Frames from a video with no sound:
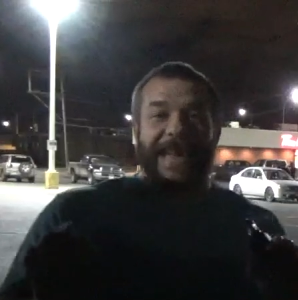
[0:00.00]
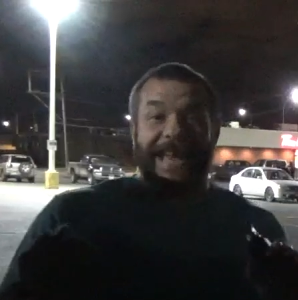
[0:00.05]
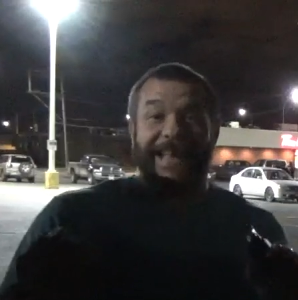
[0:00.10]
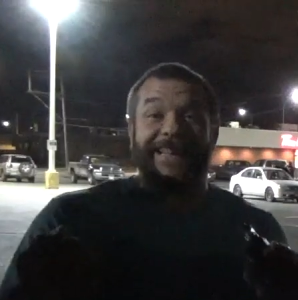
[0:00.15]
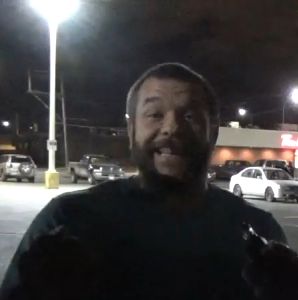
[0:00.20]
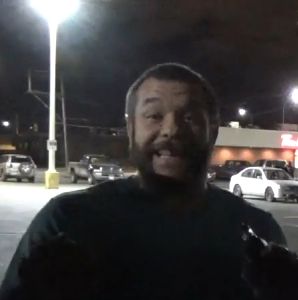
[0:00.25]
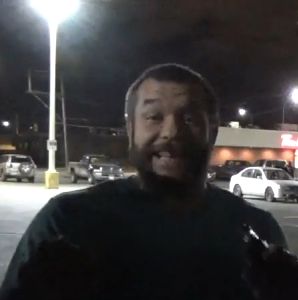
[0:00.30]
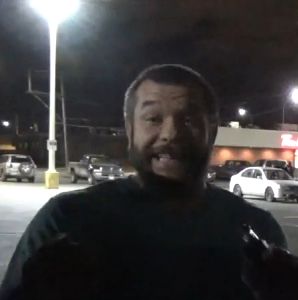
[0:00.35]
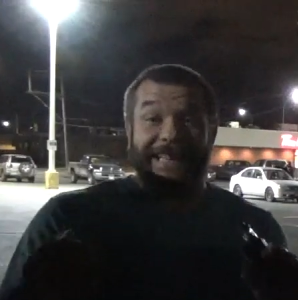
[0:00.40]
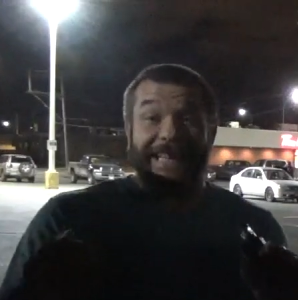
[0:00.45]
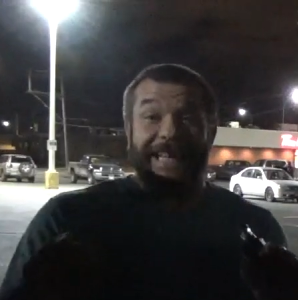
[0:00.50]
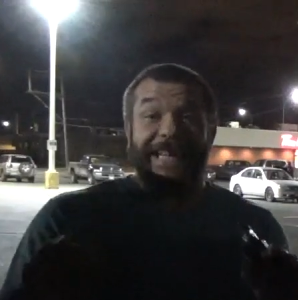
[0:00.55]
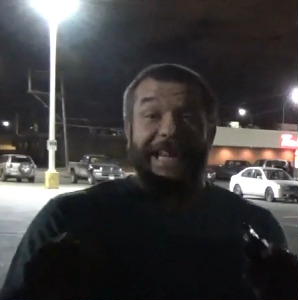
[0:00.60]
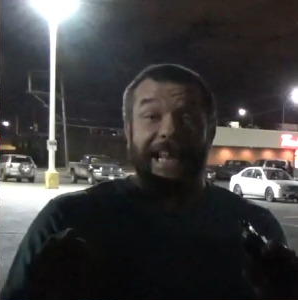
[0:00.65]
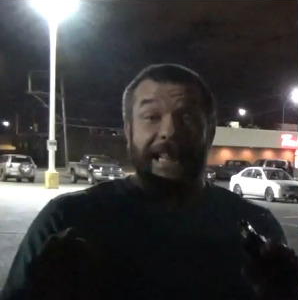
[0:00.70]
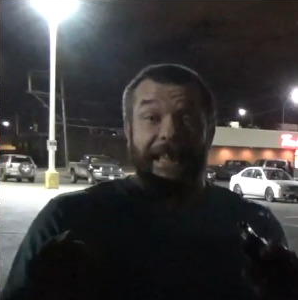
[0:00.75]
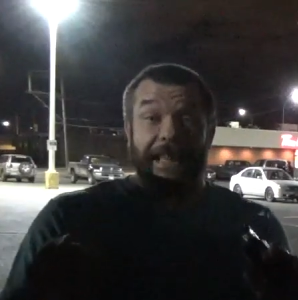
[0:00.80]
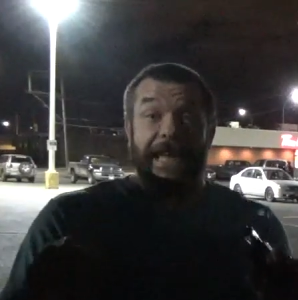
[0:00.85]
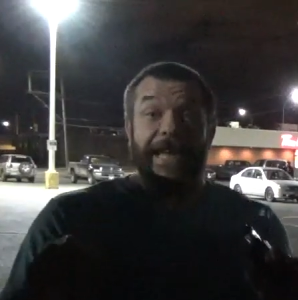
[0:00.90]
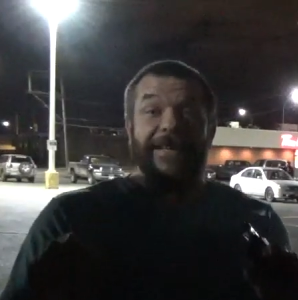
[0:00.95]

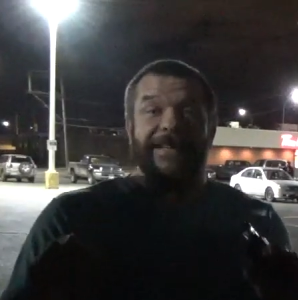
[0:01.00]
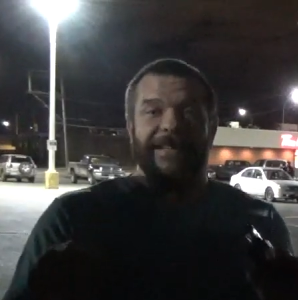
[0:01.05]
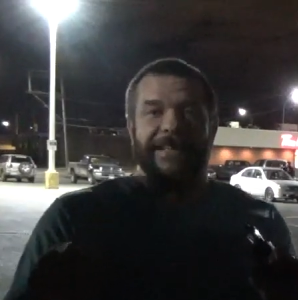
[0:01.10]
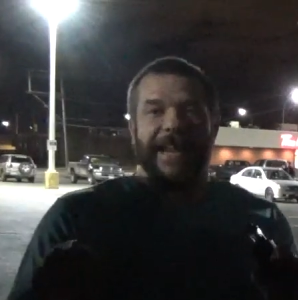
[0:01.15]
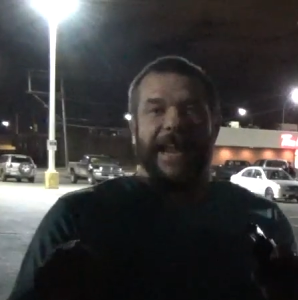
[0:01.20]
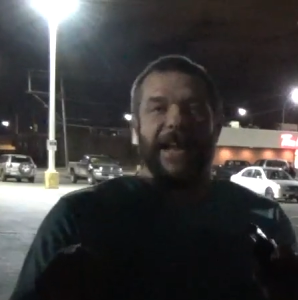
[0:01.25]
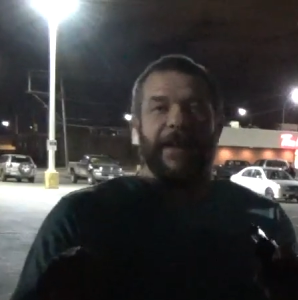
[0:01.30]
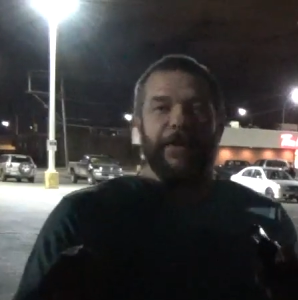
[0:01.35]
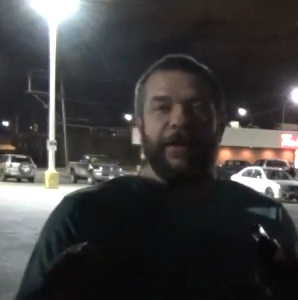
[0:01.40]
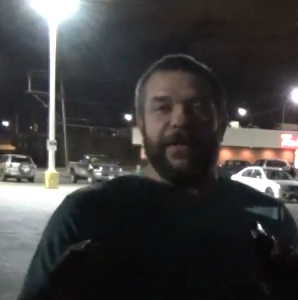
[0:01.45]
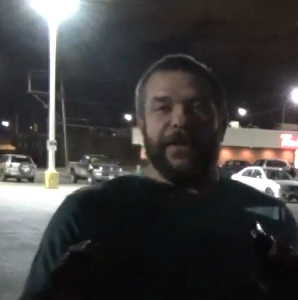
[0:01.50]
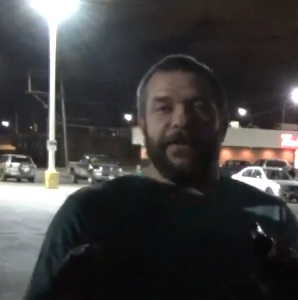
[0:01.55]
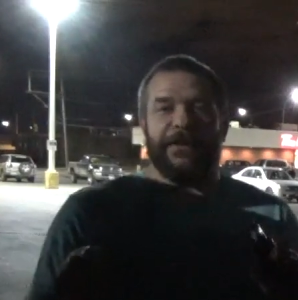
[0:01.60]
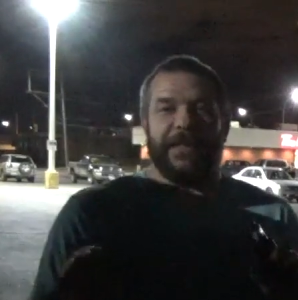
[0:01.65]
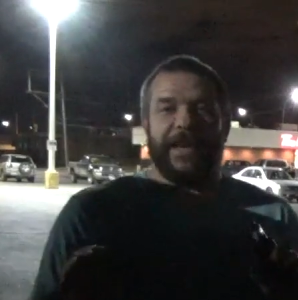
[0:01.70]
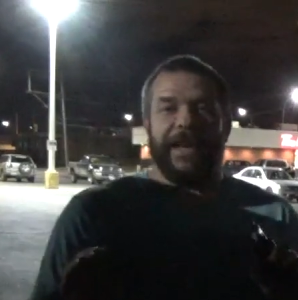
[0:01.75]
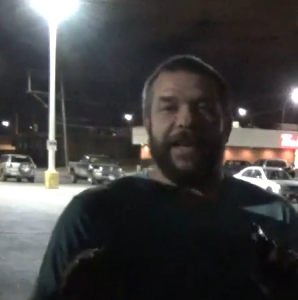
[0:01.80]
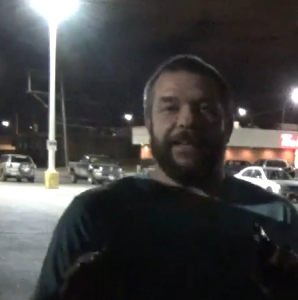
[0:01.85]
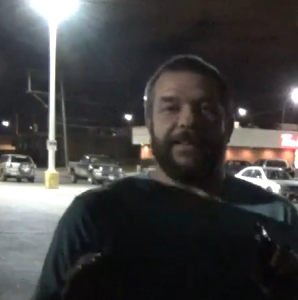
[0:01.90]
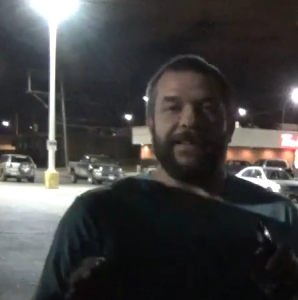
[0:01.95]
LED lights now in those
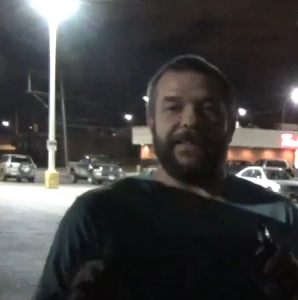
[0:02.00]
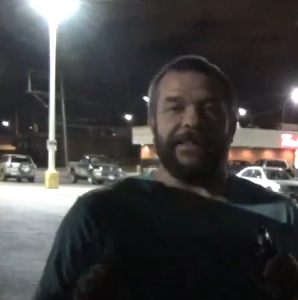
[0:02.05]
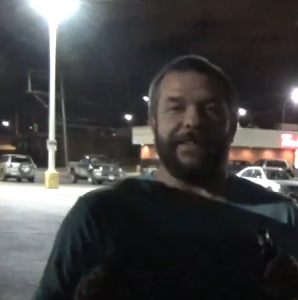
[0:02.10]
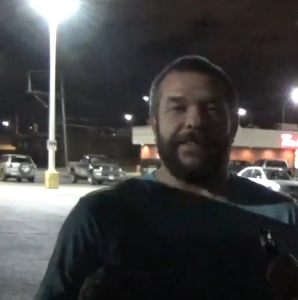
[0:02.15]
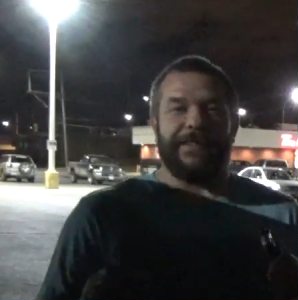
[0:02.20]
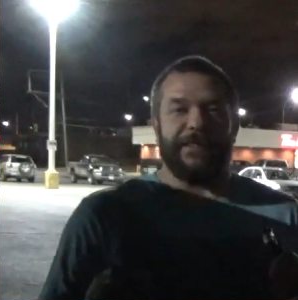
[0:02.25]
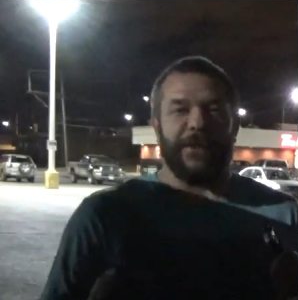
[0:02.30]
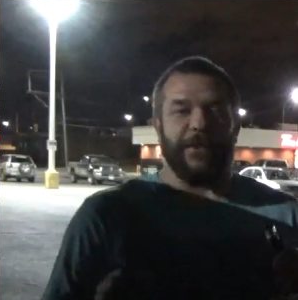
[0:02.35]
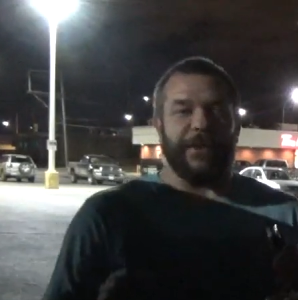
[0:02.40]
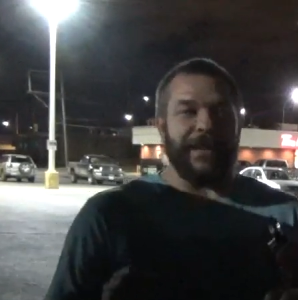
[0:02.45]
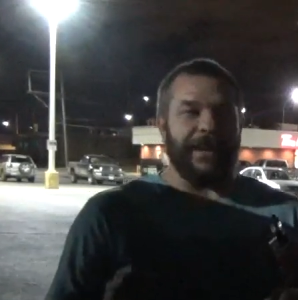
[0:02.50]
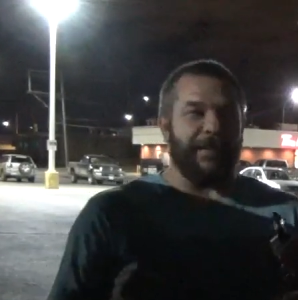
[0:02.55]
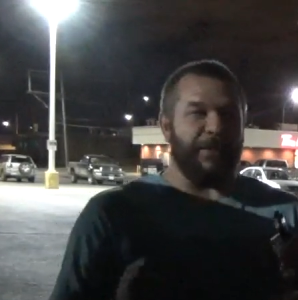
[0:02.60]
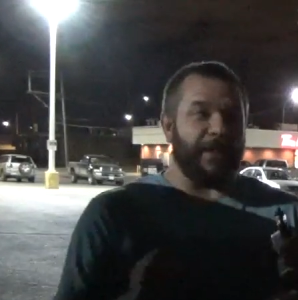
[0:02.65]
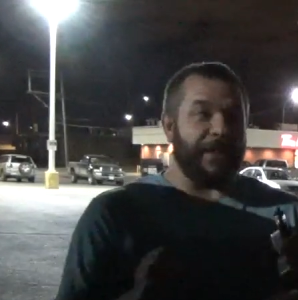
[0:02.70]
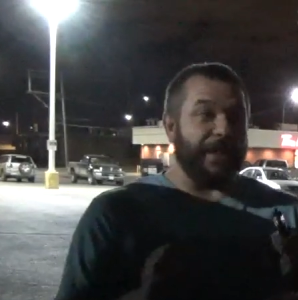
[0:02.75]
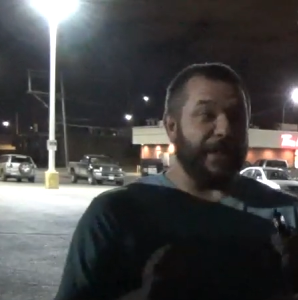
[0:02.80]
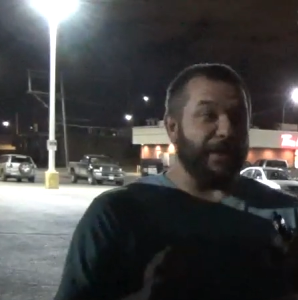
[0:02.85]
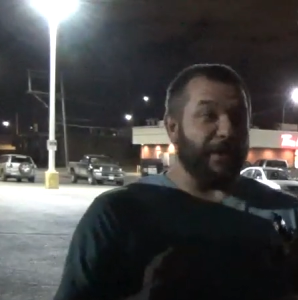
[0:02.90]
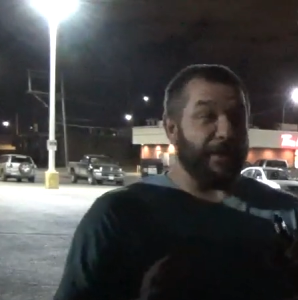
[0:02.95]
cases, so that
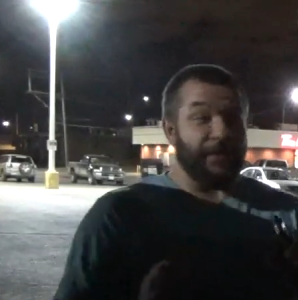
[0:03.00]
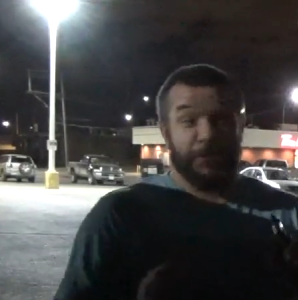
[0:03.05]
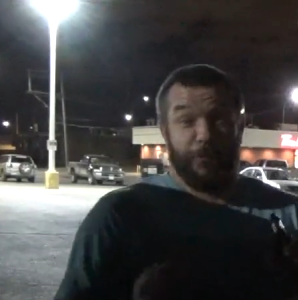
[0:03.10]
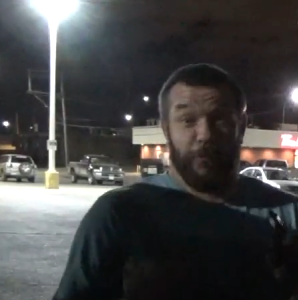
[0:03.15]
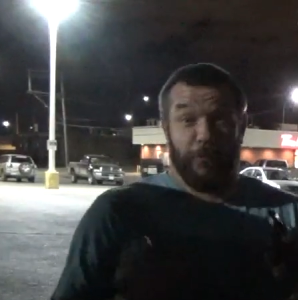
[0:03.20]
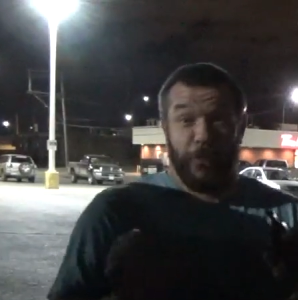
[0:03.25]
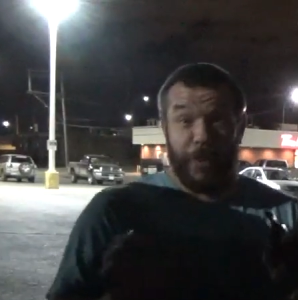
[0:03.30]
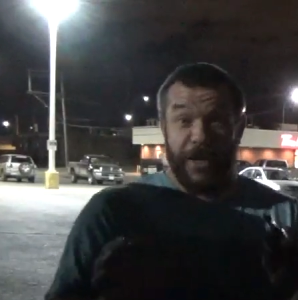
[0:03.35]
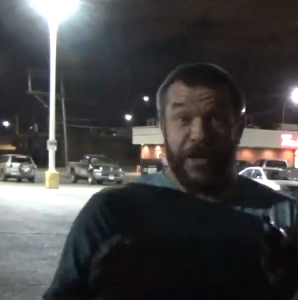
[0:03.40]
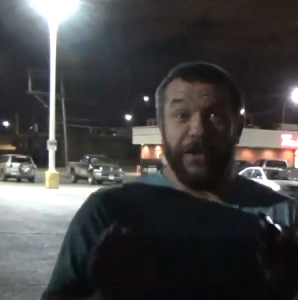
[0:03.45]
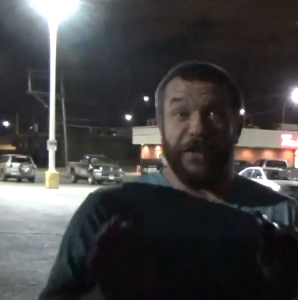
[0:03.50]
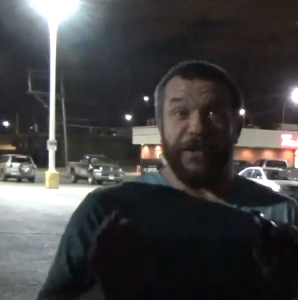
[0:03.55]
everything looks real